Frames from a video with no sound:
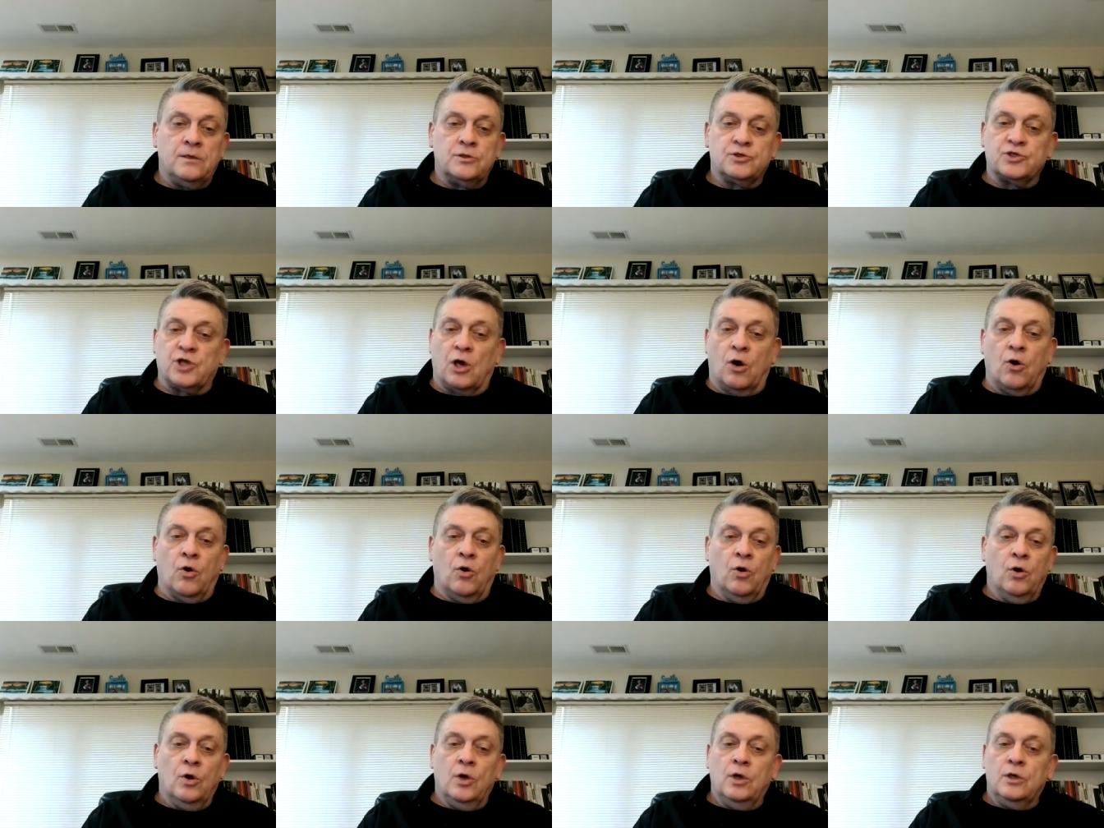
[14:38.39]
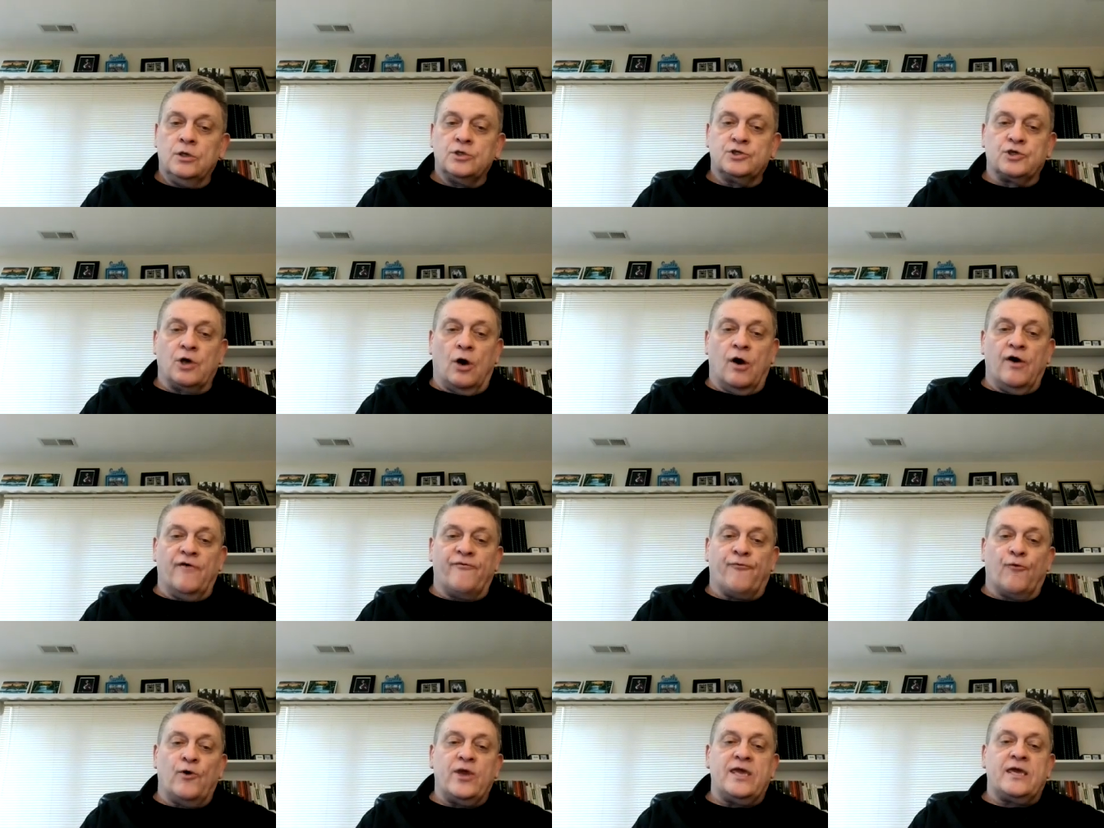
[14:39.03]
So
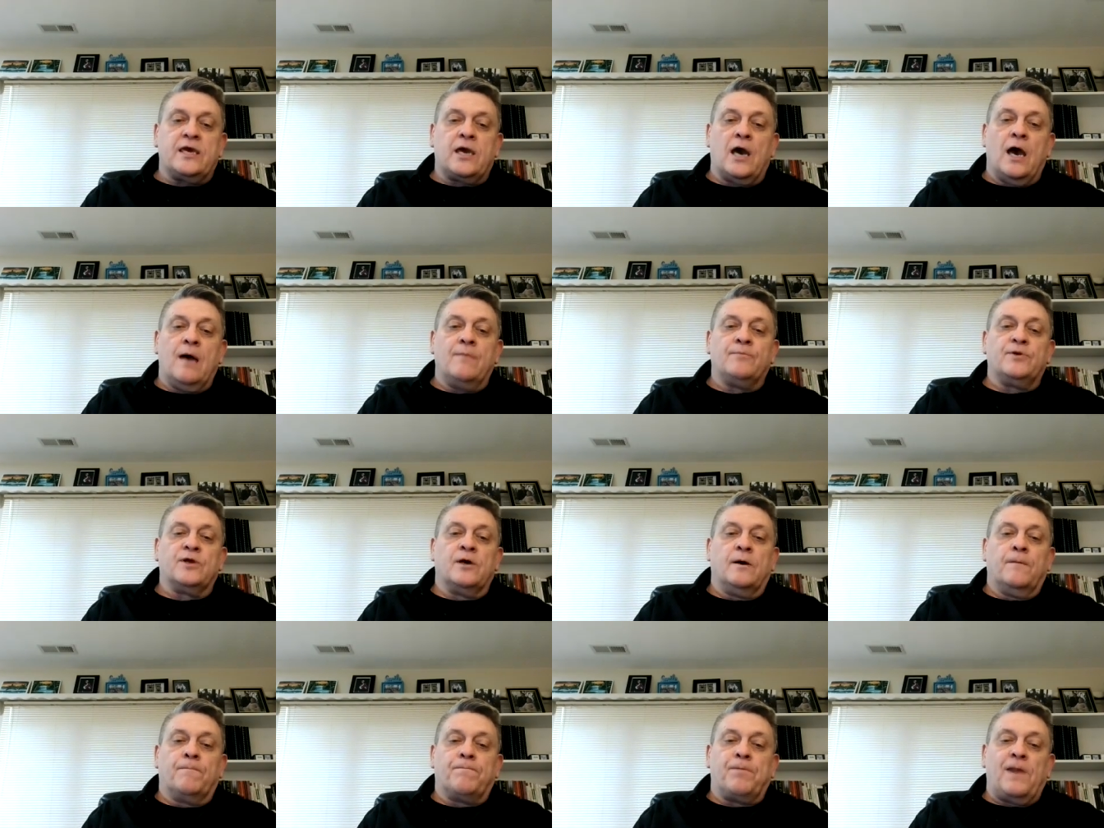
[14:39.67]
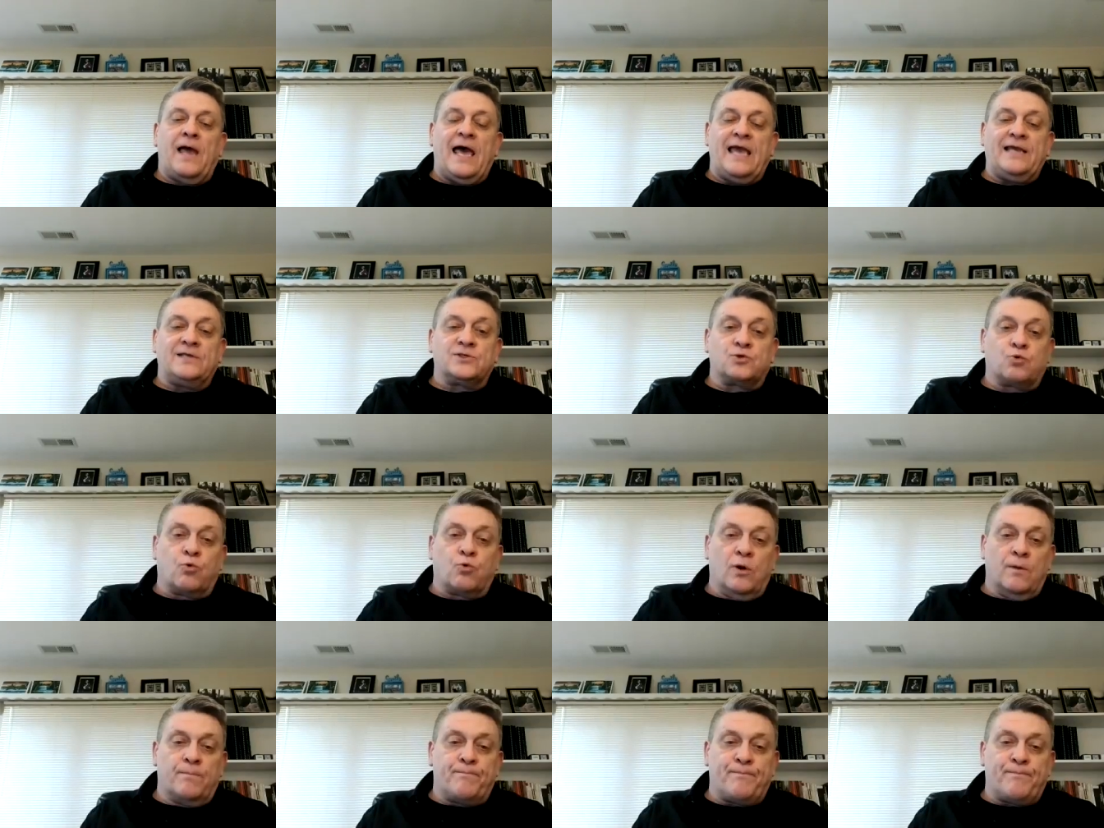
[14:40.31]
if we come to a
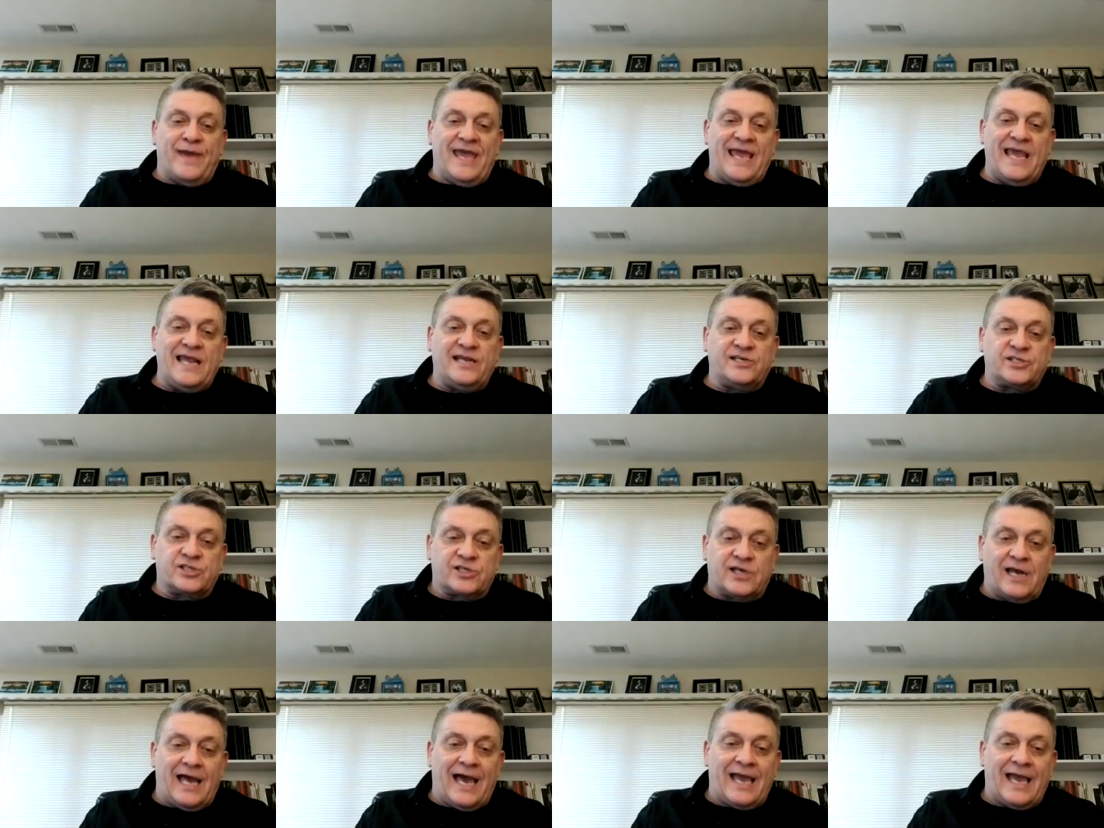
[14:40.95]
place where peace